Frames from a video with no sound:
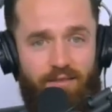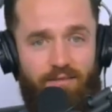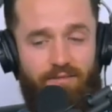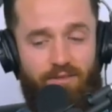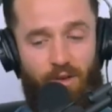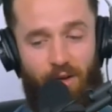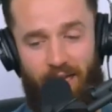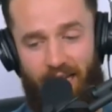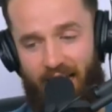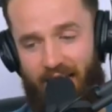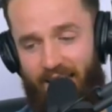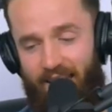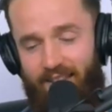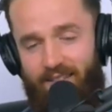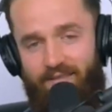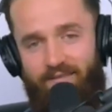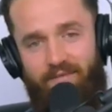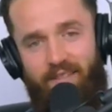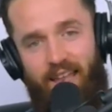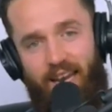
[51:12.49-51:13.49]
So I got it,
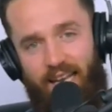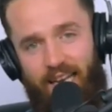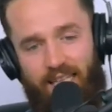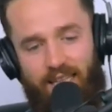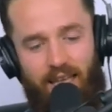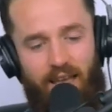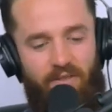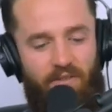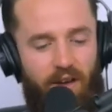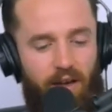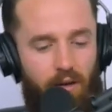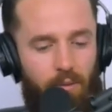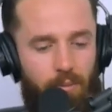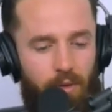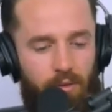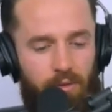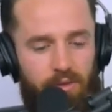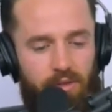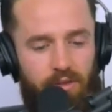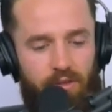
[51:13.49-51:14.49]
and I got that final
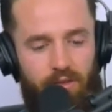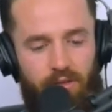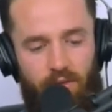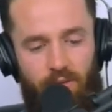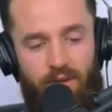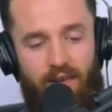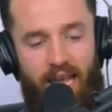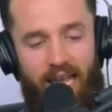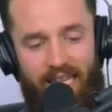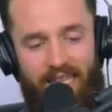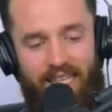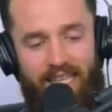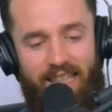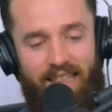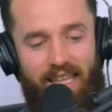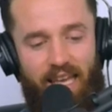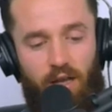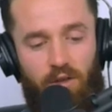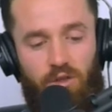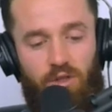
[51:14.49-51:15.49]
bonus. So
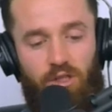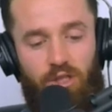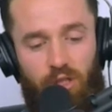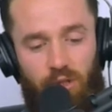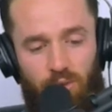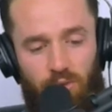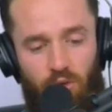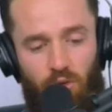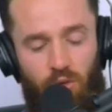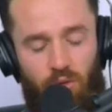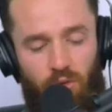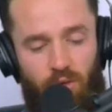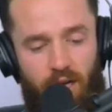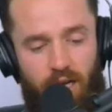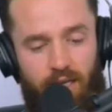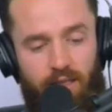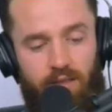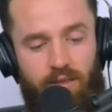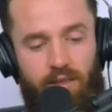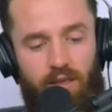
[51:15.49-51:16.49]
19,002 total
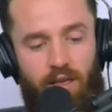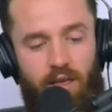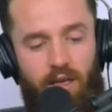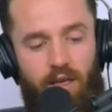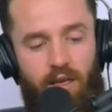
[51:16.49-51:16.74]
rides.